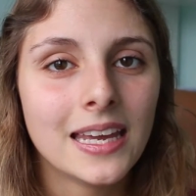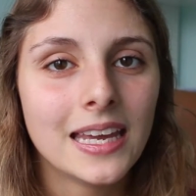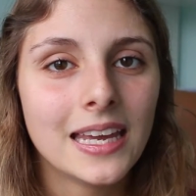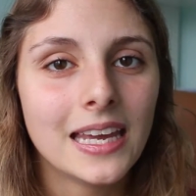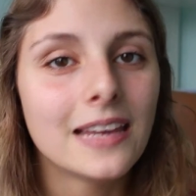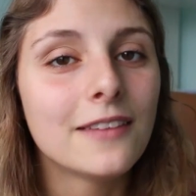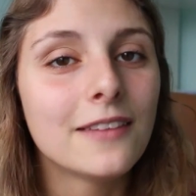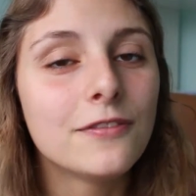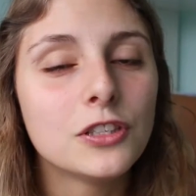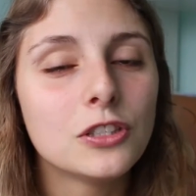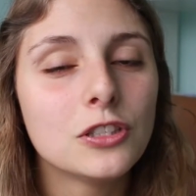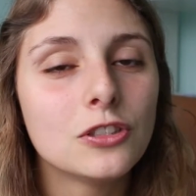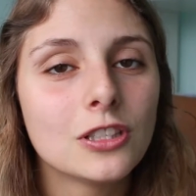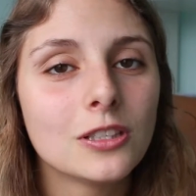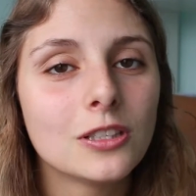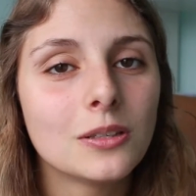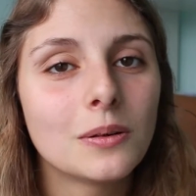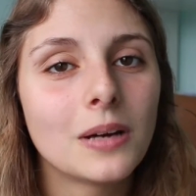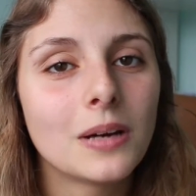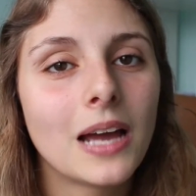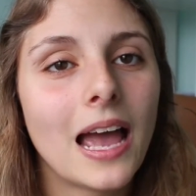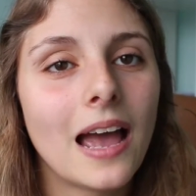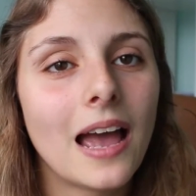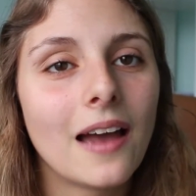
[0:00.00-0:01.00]
If you
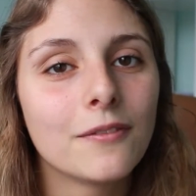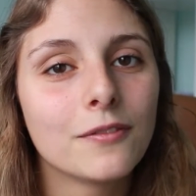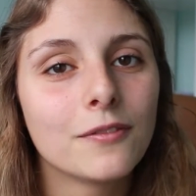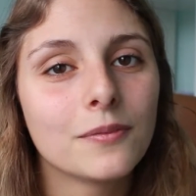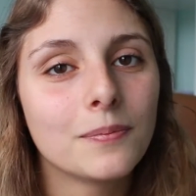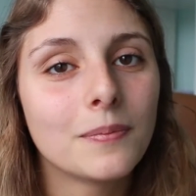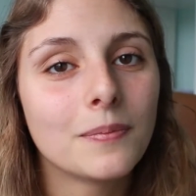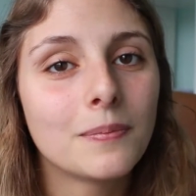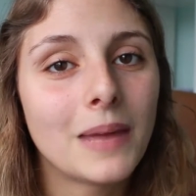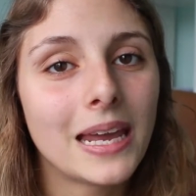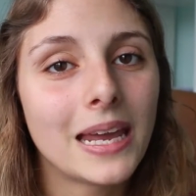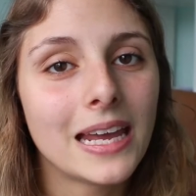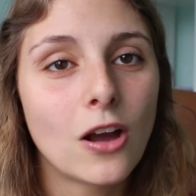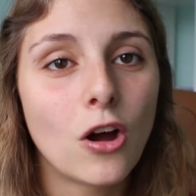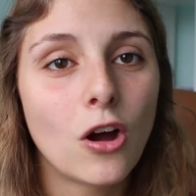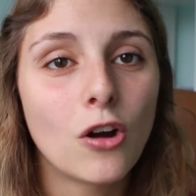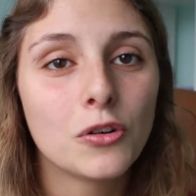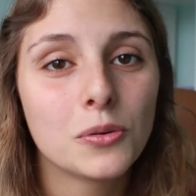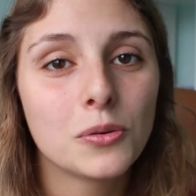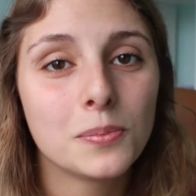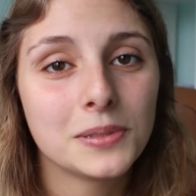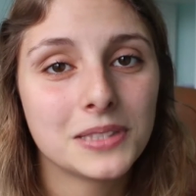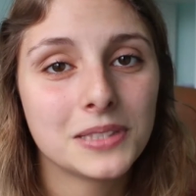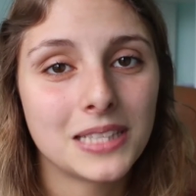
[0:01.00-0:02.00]
do make
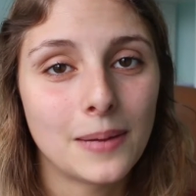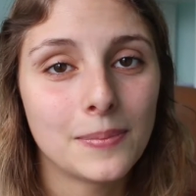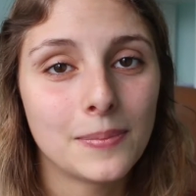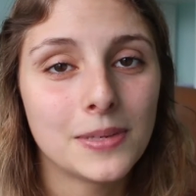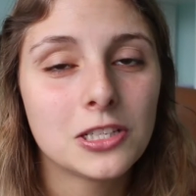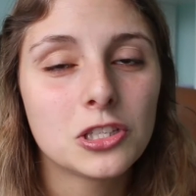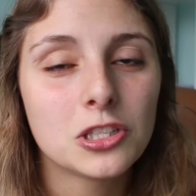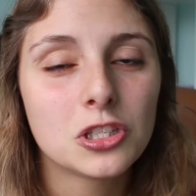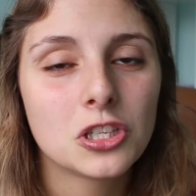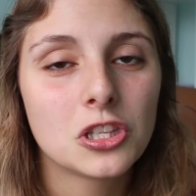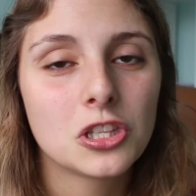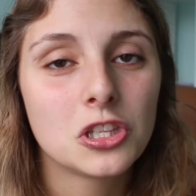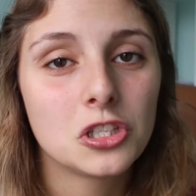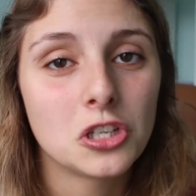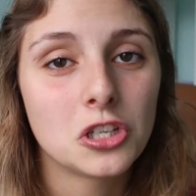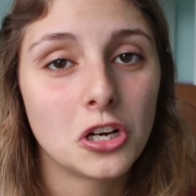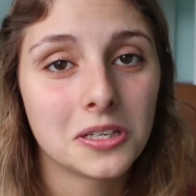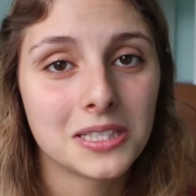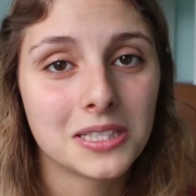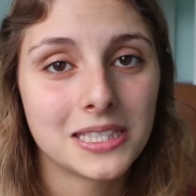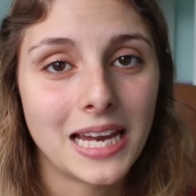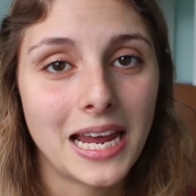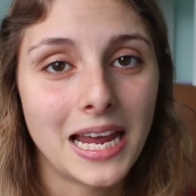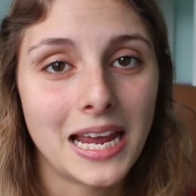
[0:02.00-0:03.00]
horrible damage to the
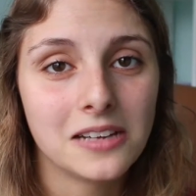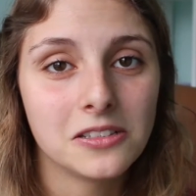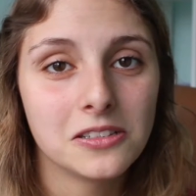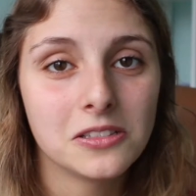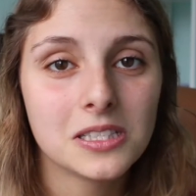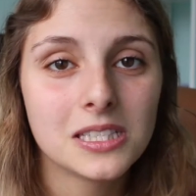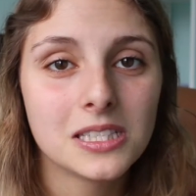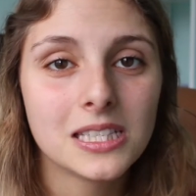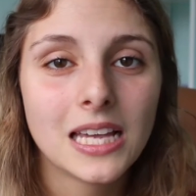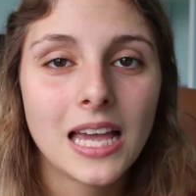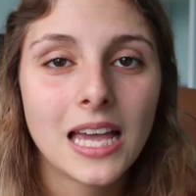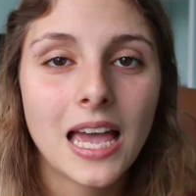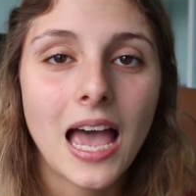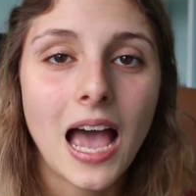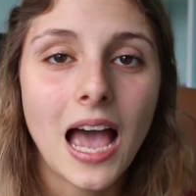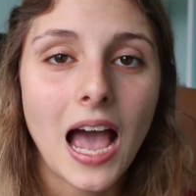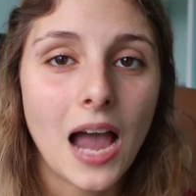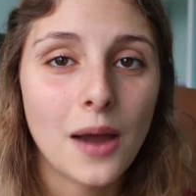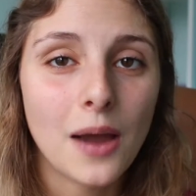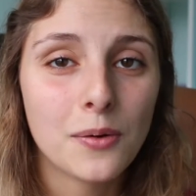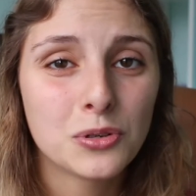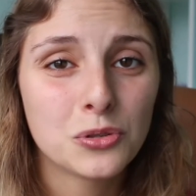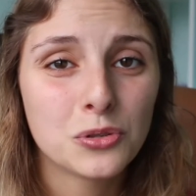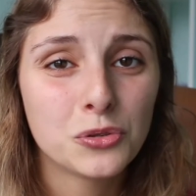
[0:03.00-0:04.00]
dog's nails,
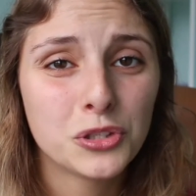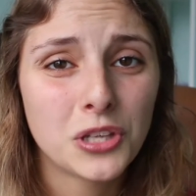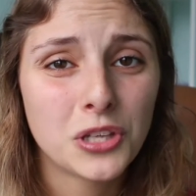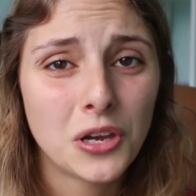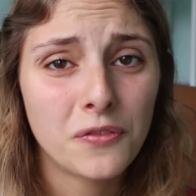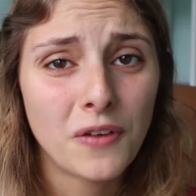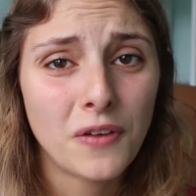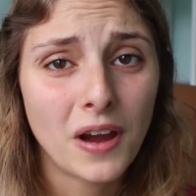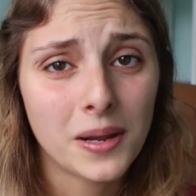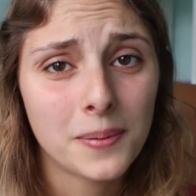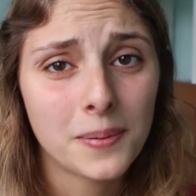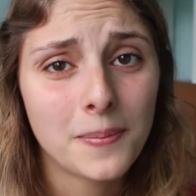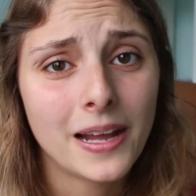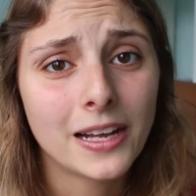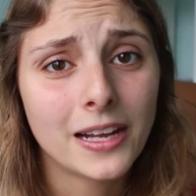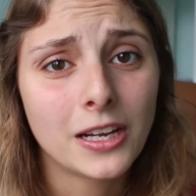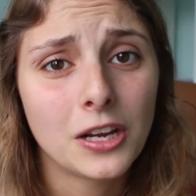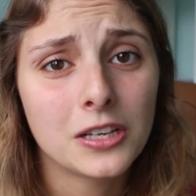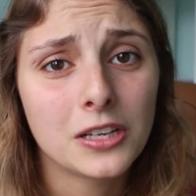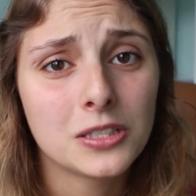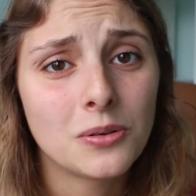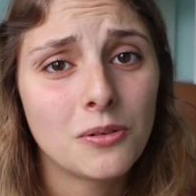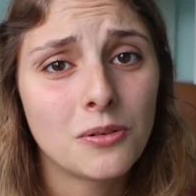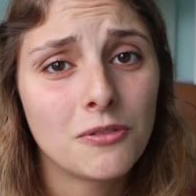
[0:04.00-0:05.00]
I would also recommend
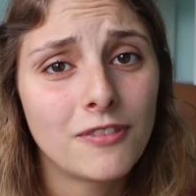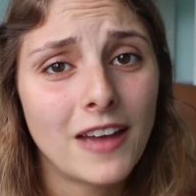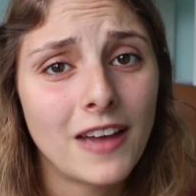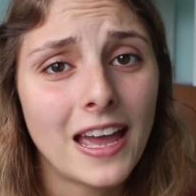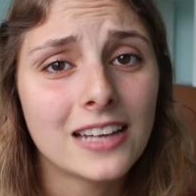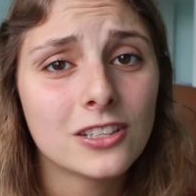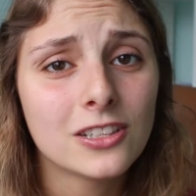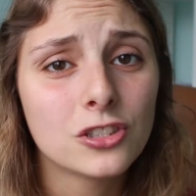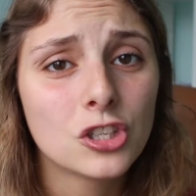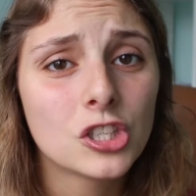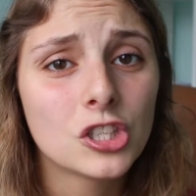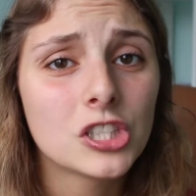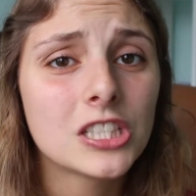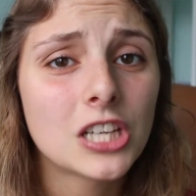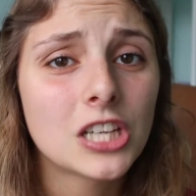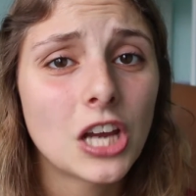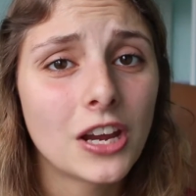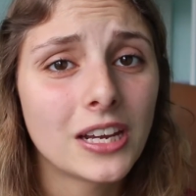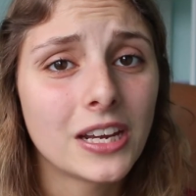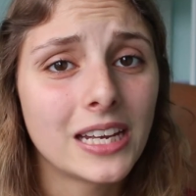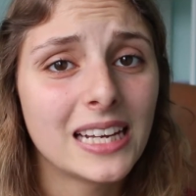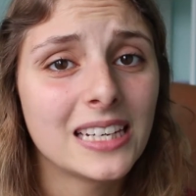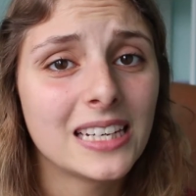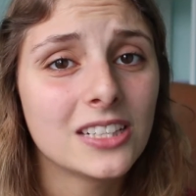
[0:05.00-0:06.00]
going to a vet just to go
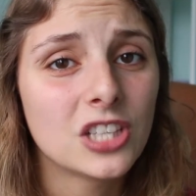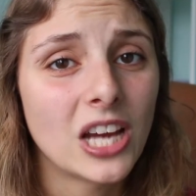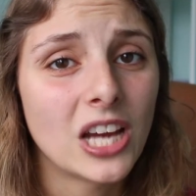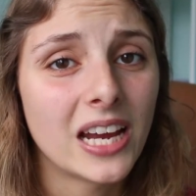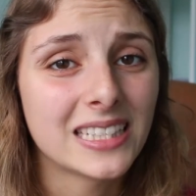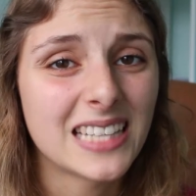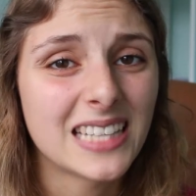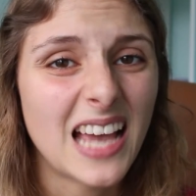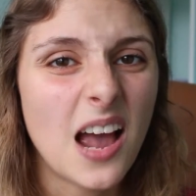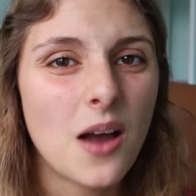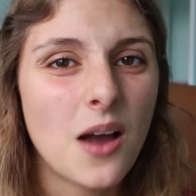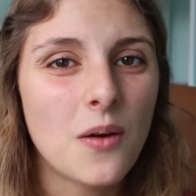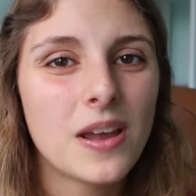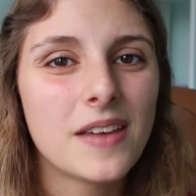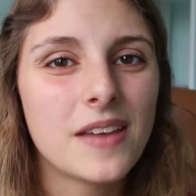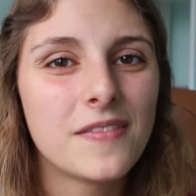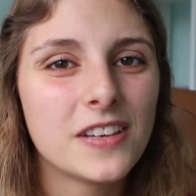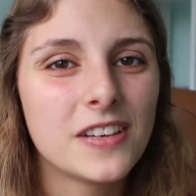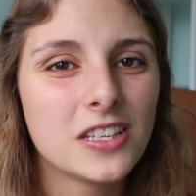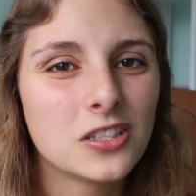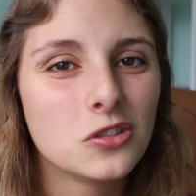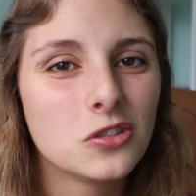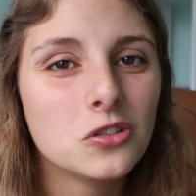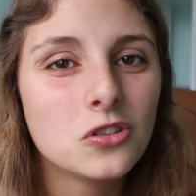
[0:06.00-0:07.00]
and get it checked out if
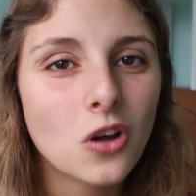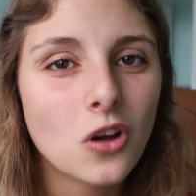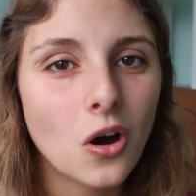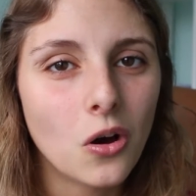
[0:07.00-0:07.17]
it's